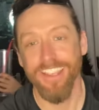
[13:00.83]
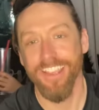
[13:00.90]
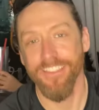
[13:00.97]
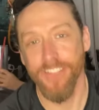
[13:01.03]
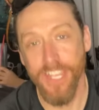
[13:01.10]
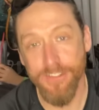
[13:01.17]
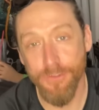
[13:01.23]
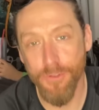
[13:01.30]

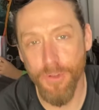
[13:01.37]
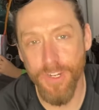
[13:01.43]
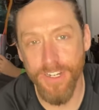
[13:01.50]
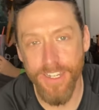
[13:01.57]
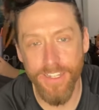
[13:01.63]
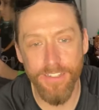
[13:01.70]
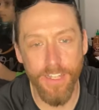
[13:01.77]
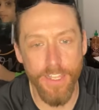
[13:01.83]
thanks for joining
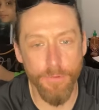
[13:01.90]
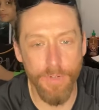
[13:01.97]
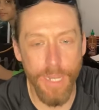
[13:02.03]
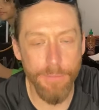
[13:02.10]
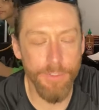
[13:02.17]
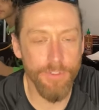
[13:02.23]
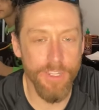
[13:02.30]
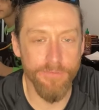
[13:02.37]
in. Like, when
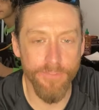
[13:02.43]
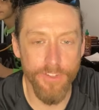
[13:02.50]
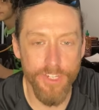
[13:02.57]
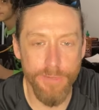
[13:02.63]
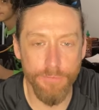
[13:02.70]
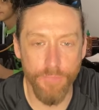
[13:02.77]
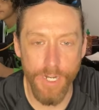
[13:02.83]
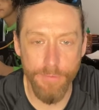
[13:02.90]
I'm doing
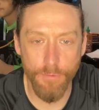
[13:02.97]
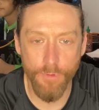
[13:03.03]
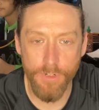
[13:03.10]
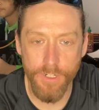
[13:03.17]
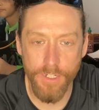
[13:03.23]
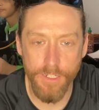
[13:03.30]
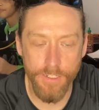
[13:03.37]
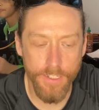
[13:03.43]
fishing prep
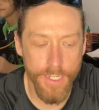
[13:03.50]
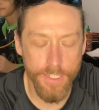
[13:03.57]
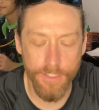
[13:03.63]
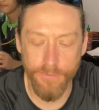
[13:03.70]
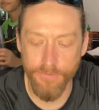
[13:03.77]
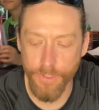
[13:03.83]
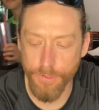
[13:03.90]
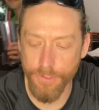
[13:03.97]
work in
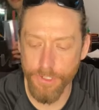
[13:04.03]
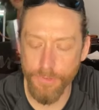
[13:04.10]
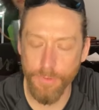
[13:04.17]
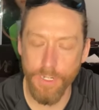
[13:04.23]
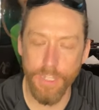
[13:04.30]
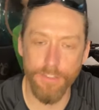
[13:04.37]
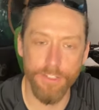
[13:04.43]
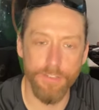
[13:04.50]
the future,
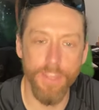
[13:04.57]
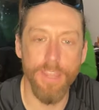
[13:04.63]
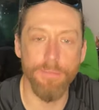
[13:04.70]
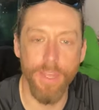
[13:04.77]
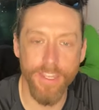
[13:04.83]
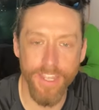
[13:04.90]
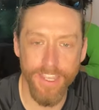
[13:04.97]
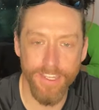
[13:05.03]
what I'll do... Hey,
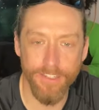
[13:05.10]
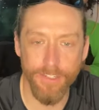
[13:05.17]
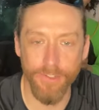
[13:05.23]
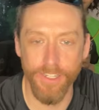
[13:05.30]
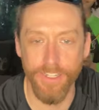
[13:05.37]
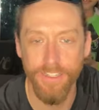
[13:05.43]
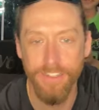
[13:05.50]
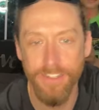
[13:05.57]
Mike, how you
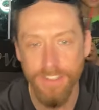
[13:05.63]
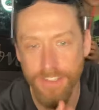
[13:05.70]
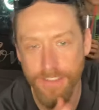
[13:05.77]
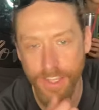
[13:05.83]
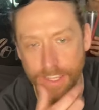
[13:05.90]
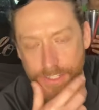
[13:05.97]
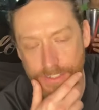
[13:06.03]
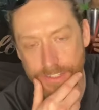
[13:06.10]
doing?
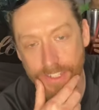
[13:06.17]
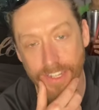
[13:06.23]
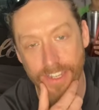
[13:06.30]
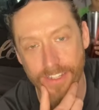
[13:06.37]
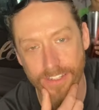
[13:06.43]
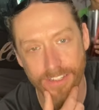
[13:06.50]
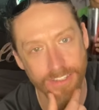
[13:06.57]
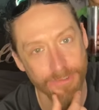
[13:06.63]
Thanks.
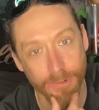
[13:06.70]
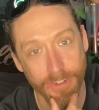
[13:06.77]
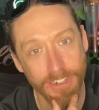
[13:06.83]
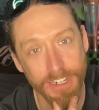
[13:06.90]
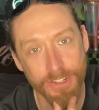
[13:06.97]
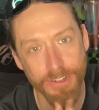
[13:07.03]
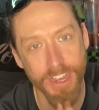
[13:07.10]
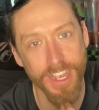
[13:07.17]
Yeah, we're
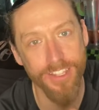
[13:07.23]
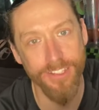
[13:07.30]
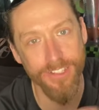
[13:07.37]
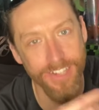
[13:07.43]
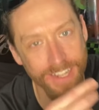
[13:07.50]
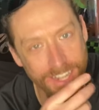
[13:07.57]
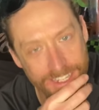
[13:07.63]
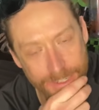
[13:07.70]
going to try,
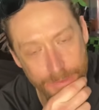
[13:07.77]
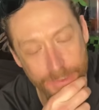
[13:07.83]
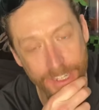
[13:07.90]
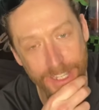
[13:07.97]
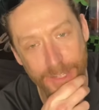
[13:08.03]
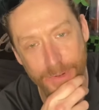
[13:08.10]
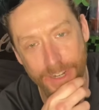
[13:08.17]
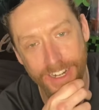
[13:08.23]
dude. I got some
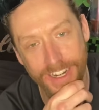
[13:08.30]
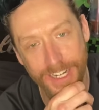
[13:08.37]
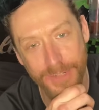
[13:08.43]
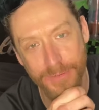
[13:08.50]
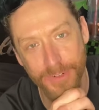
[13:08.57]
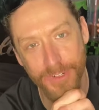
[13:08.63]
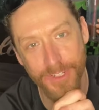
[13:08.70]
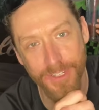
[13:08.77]
Delaware
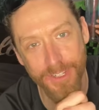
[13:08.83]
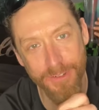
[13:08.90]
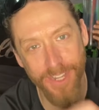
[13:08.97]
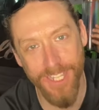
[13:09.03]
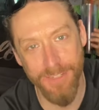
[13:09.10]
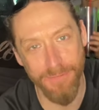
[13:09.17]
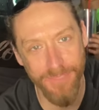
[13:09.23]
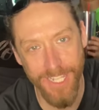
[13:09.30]
experts. We
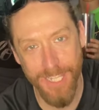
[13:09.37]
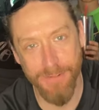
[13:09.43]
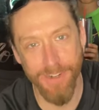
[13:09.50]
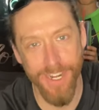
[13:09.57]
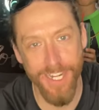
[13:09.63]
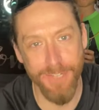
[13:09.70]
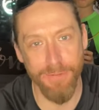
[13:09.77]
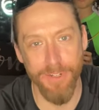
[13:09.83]
got some Delaware
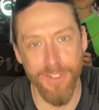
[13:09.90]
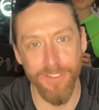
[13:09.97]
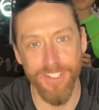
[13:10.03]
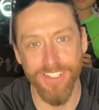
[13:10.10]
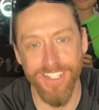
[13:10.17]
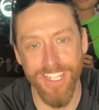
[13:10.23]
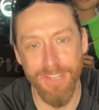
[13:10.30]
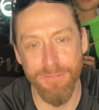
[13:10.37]
experts on the
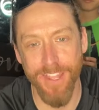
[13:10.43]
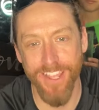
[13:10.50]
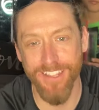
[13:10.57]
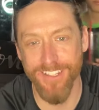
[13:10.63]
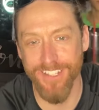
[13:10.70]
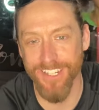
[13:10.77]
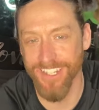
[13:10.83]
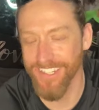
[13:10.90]
team now,
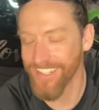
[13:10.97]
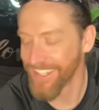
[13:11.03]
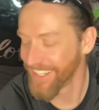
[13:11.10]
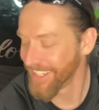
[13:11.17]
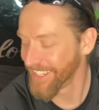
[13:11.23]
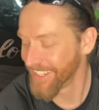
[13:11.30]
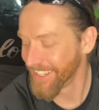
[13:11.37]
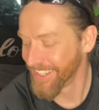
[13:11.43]
so
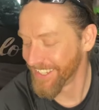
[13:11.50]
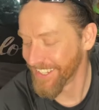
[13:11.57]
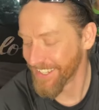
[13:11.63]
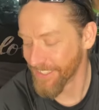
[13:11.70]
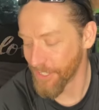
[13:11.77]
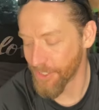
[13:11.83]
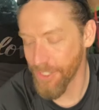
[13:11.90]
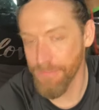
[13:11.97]

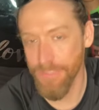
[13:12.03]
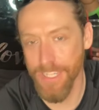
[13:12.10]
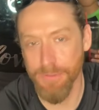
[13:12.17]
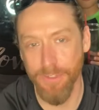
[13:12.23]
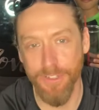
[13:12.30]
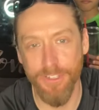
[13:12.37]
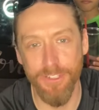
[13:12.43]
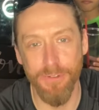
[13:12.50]
they should be
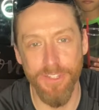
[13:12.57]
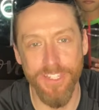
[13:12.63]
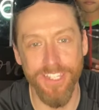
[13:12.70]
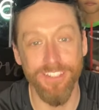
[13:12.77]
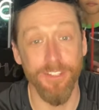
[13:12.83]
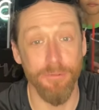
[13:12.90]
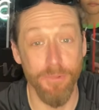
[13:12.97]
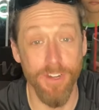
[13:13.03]
able to clue us
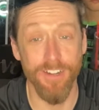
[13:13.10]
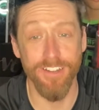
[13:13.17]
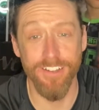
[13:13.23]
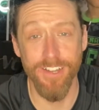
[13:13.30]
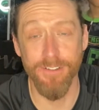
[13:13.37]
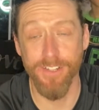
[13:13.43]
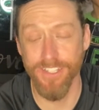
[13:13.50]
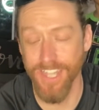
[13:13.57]
into where to
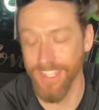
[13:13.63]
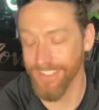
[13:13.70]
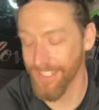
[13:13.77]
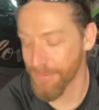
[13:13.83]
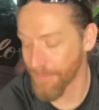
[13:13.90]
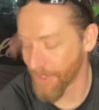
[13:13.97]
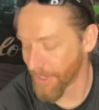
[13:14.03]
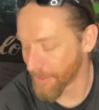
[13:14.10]
go exactly
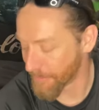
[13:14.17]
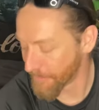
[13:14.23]
tomorrow.